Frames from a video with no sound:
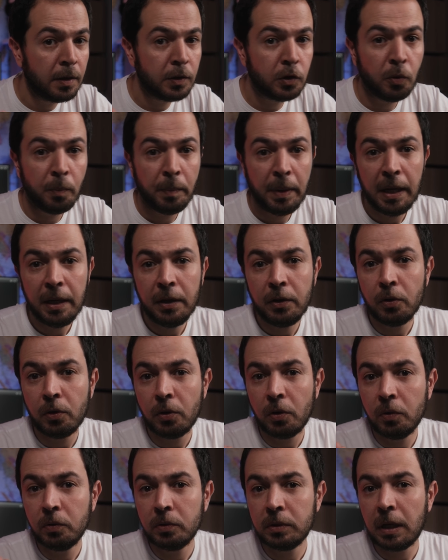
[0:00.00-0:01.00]
So make your
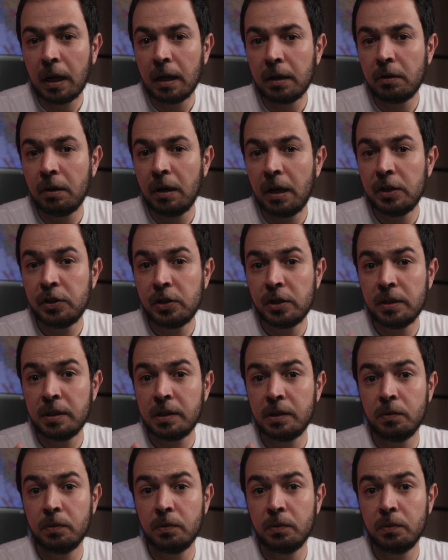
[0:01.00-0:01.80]
own calculations